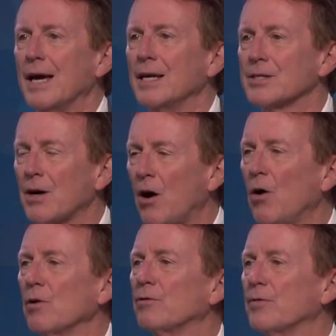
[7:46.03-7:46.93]
is
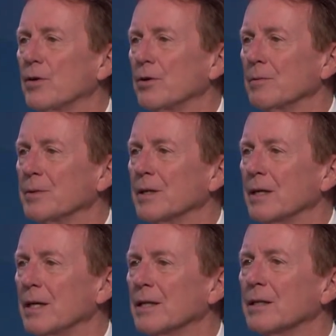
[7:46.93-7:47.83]
all affirmed
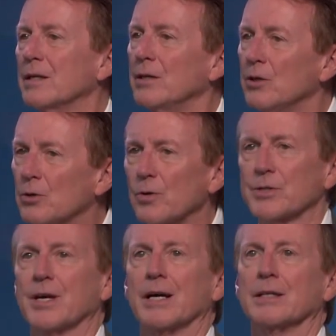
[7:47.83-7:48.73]
in
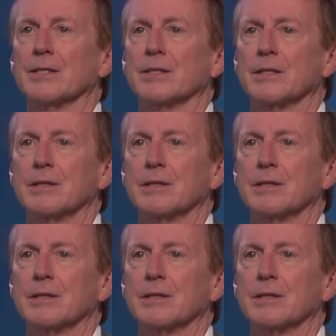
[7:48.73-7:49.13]
neuroscience.